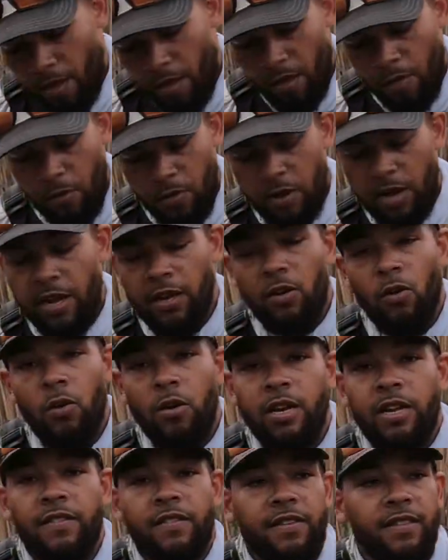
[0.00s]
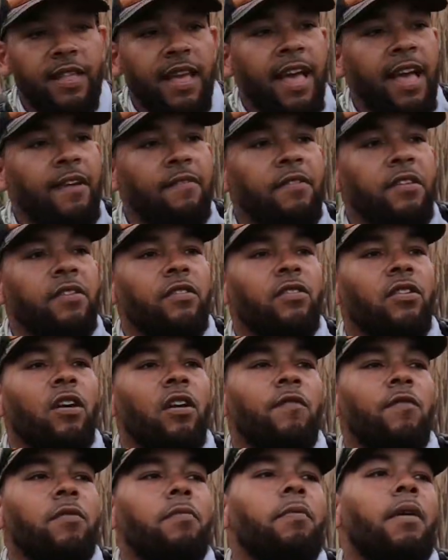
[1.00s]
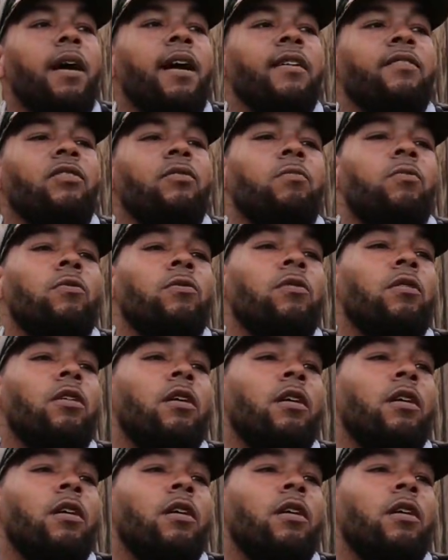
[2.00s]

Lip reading: We're not going into the heaviest cover possible.